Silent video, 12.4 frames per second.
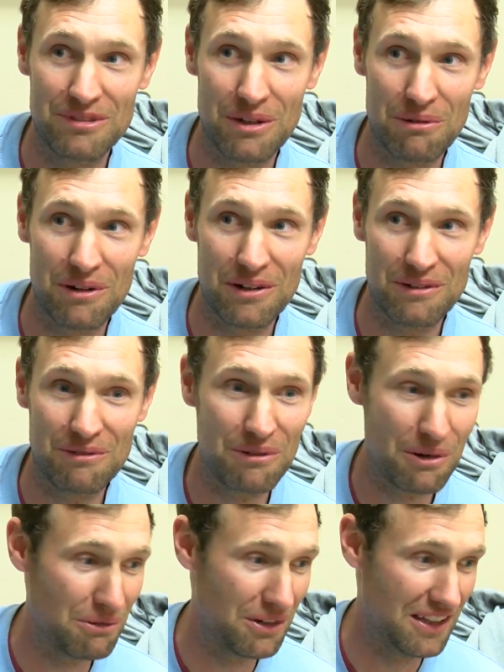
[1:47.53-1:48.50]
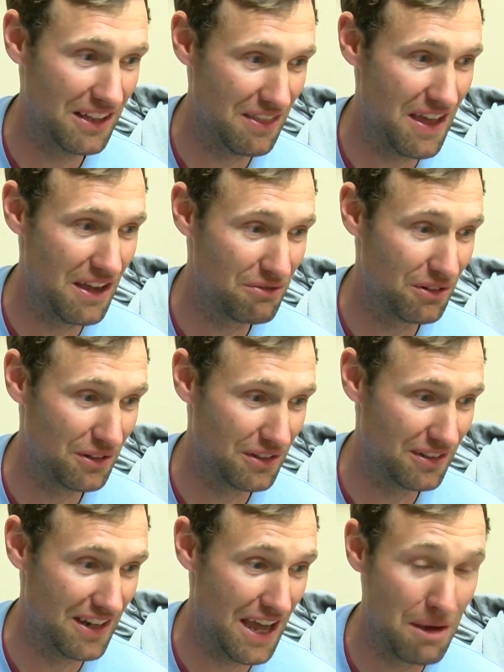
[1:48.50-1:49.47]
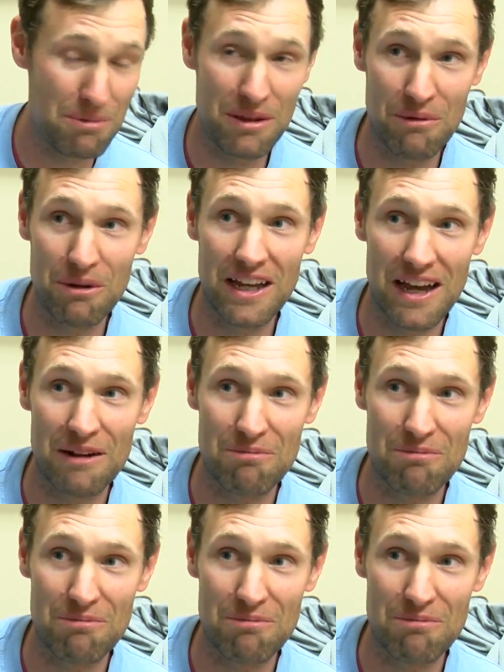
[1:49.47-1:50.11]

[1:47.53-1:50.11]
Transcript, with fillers: So we're we're really thankful and happy that we got